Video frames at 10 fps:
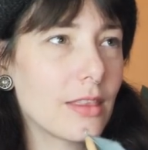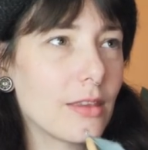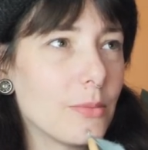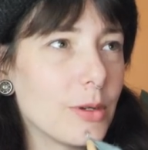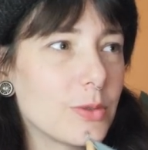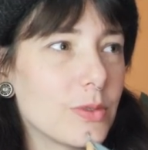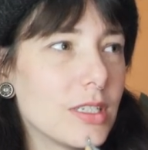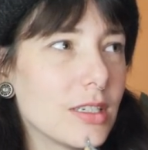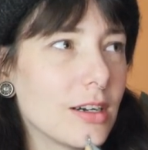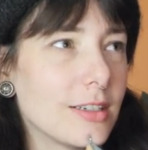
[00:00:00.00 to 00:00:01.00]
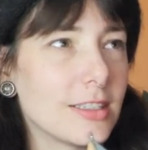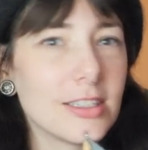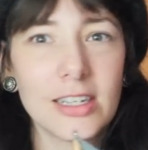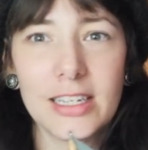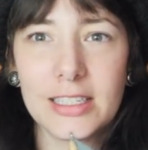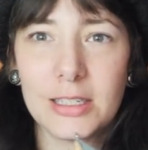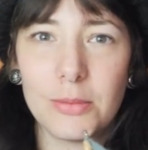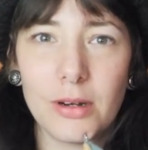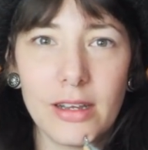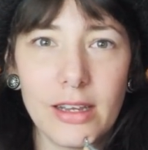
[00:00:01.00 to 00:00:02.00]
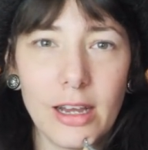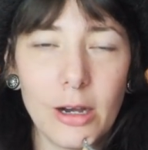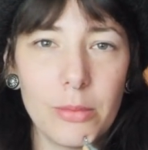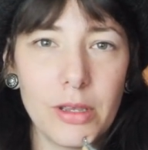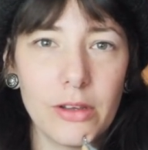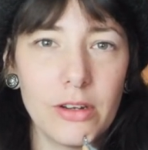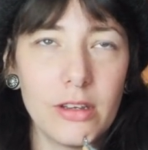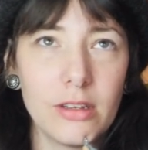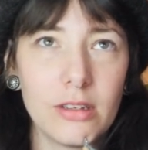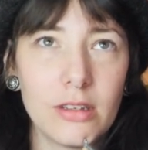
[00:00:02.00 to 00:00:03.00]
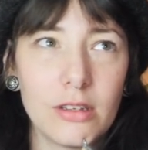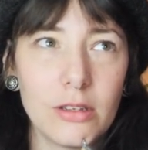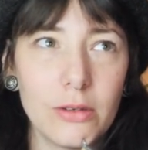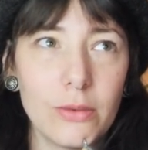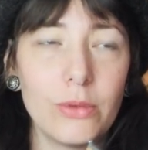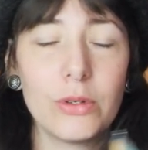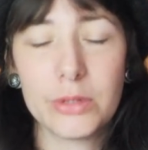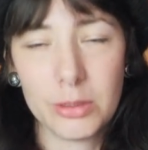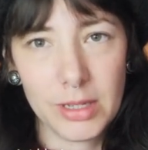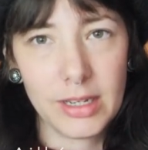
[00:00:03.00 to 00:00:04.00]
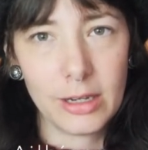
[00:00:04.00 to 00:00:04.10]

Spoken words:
the most recent cardigan I knitted by Albiona, who used to be